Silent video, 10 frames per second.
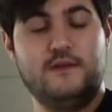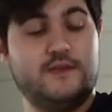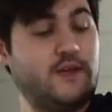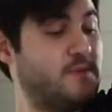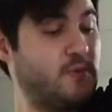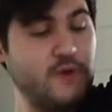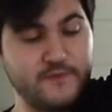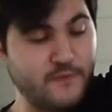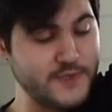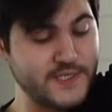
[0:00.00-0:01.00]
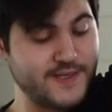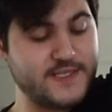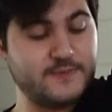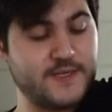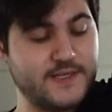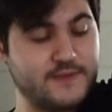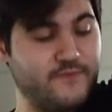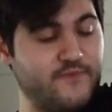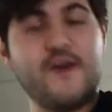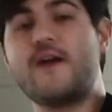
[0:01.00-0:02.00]
In terms of reinforcing, that's something that's
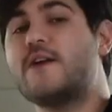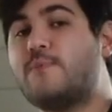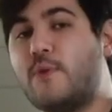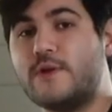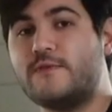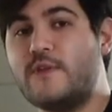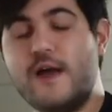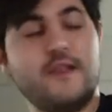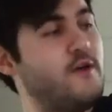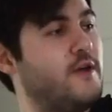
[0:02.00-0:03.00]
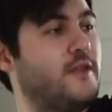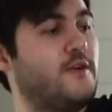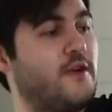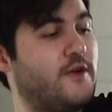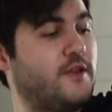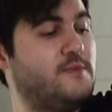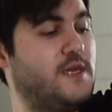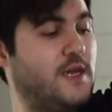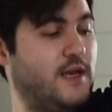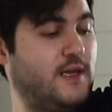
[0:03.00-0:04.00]
very important to Flylo. In their early
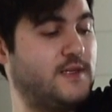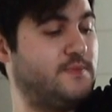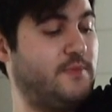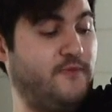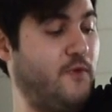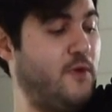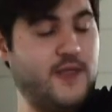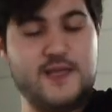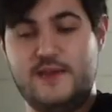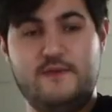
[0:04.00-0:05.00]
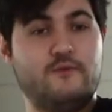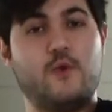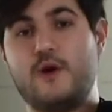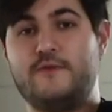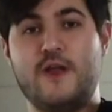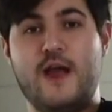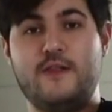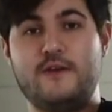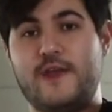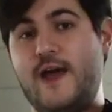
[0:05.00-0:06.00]
beginnings, before they even were
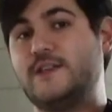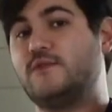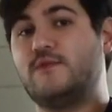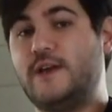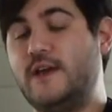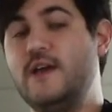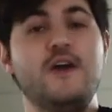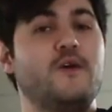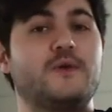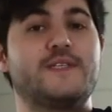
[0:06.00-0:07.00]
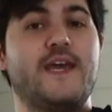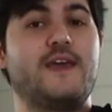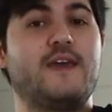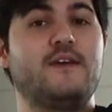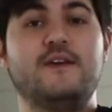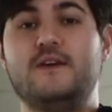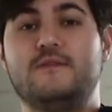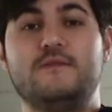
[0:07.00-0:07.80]
Flylo, the guys who run it were taking